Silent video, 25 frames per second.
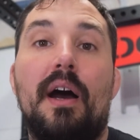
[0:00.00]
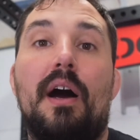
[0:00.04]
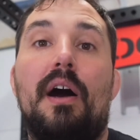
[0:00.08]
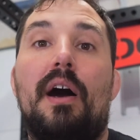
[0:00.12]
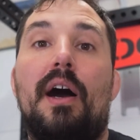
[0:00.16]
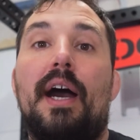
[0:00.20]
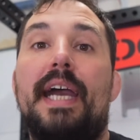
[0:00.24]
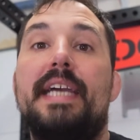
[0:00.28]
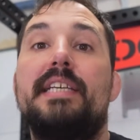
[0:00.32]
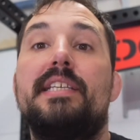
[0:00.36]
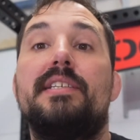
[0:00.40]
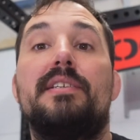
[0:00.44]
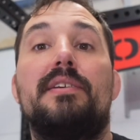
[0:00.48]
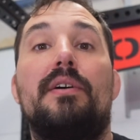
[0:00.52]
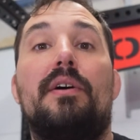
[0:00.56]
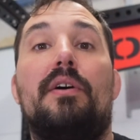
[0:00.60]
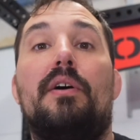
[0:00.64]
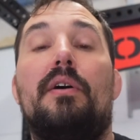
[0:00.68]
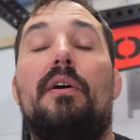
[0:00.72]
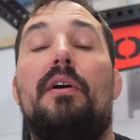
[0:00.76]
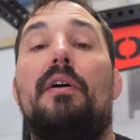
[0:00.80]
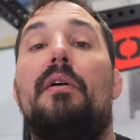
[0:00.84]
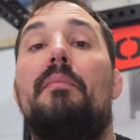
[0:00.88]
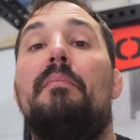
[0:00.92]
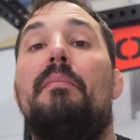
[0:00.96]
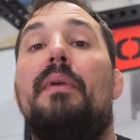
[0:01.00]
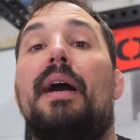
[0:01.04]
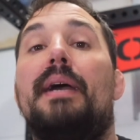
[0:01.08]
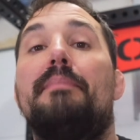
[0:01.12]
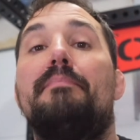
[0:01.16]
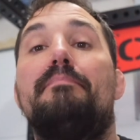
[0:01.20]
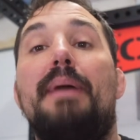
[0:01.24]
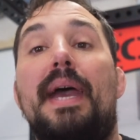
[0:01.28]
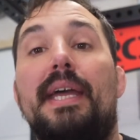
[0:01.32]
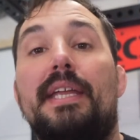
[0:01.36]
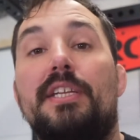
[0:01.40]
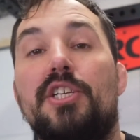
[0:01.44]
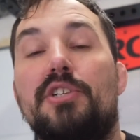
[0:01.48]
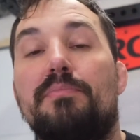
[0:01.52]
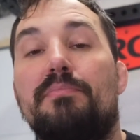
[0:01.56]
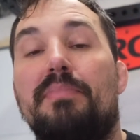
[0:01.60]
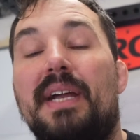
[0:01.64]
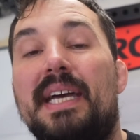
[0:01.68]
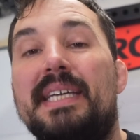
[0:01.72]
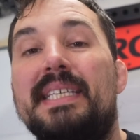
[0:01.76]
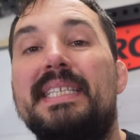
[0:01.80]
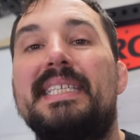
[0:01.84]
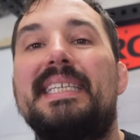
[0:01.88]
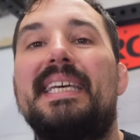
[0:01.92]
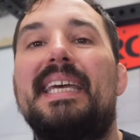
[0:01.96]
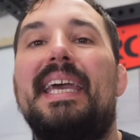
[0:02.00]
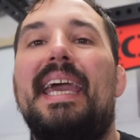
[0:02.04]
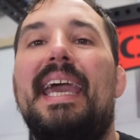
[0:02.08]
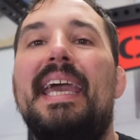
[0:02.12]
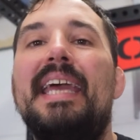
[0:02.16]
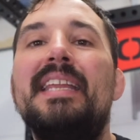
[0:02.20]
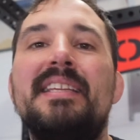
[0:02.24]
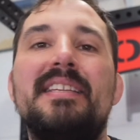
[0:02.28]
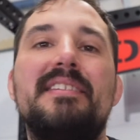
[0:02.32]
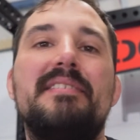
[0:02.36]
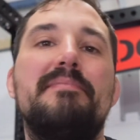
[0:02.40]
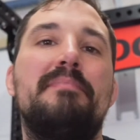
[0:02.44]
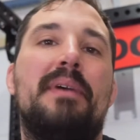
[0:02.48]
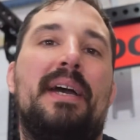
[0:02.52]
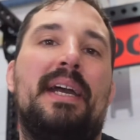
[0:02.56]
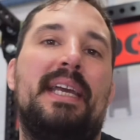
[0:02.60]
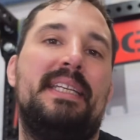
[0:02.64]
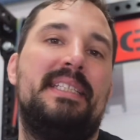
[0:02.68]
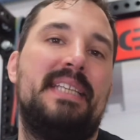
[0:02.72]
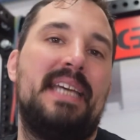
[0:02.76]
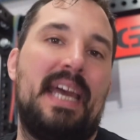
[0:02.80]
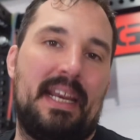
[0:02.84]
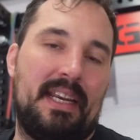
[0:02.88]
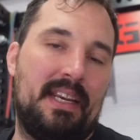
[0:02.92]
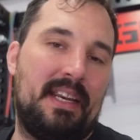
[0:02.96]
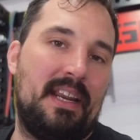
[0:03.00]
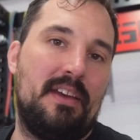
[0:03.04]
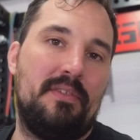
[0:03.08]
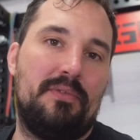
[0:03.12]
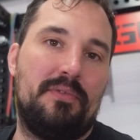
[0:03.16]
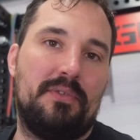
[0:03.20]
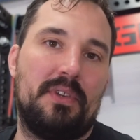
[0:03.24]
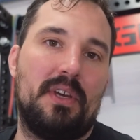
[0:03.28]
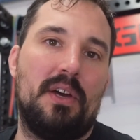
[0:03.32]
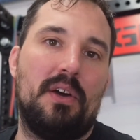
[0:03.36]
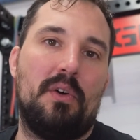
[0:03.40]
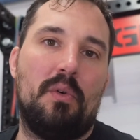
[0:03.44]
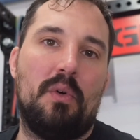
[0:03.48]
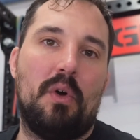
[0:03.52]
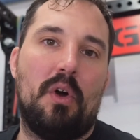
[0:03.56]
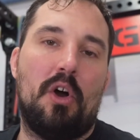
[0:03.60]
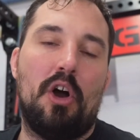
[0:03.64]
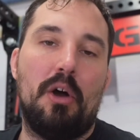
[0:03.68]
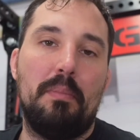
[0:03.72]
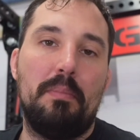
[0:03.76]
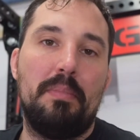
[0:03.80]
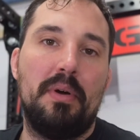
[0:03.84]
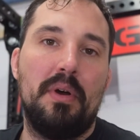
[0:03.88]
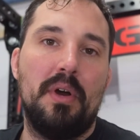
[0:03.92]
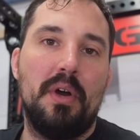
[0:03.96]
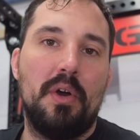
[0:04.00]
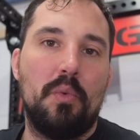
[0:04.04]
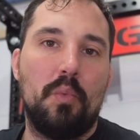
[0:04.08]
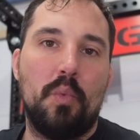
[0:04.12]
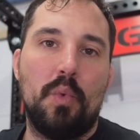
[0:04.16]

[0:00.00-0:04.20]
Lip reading: I saw my bench press and my deadlift go up,